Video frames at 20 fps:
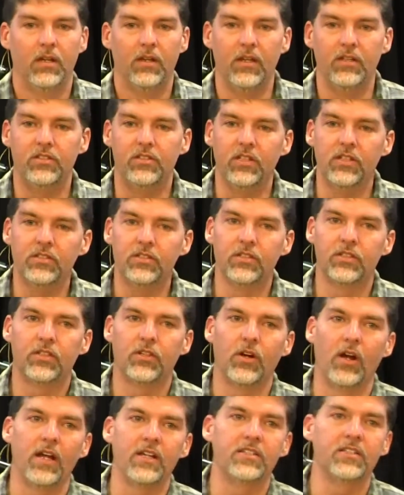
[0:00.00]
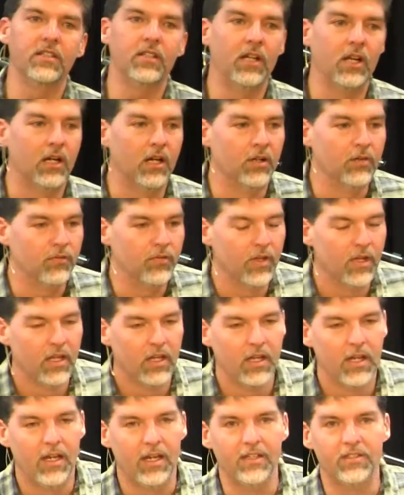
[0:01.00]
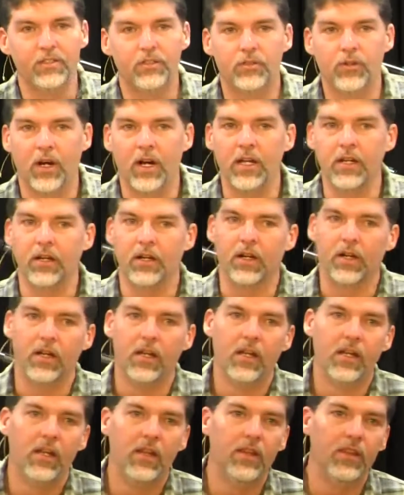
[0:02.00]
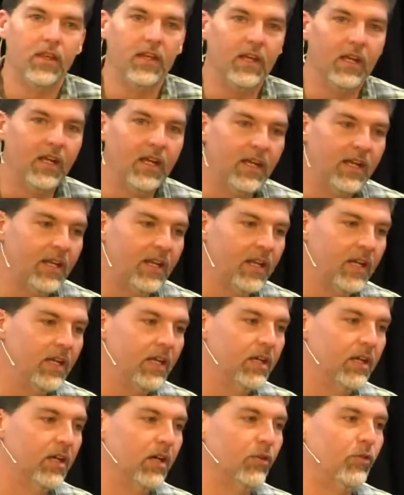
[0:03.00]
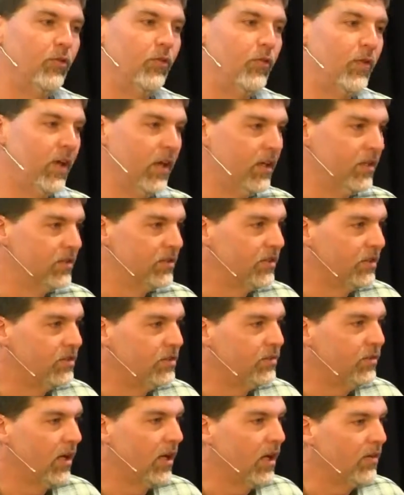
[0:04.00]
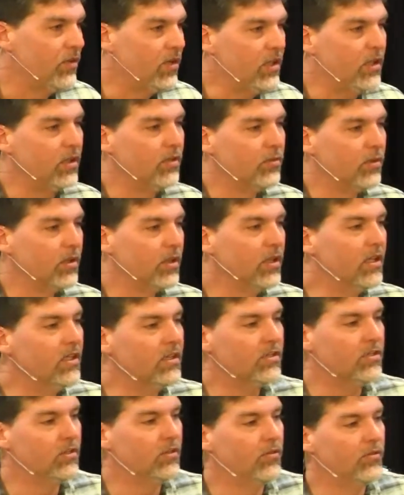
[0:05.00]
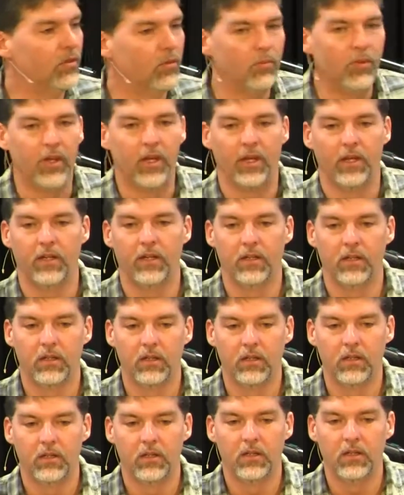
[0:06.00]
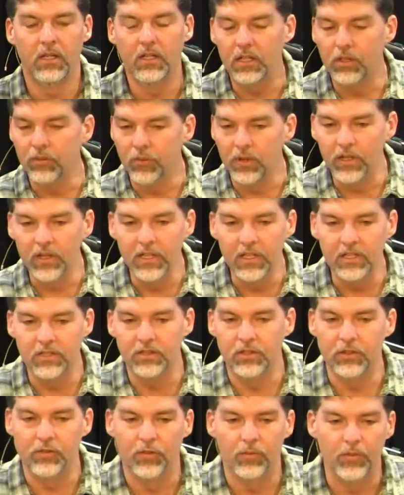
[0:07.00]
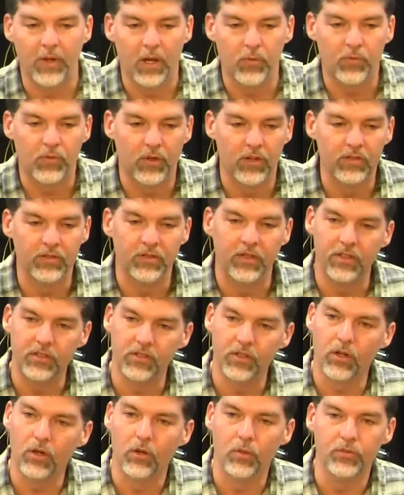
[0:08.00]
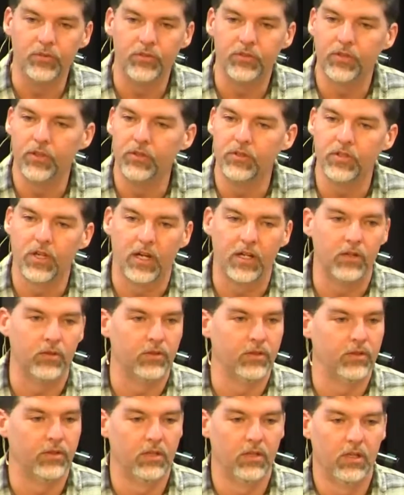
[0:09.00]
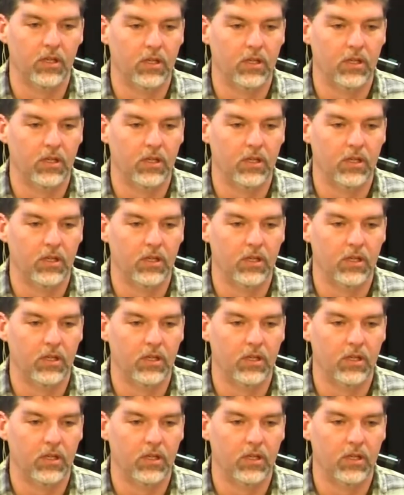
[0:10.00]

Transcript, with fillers: That Jesus Christ's love is greater than any offense that you have. He can release you from that. He can release you from that prison that you're holding so tight on.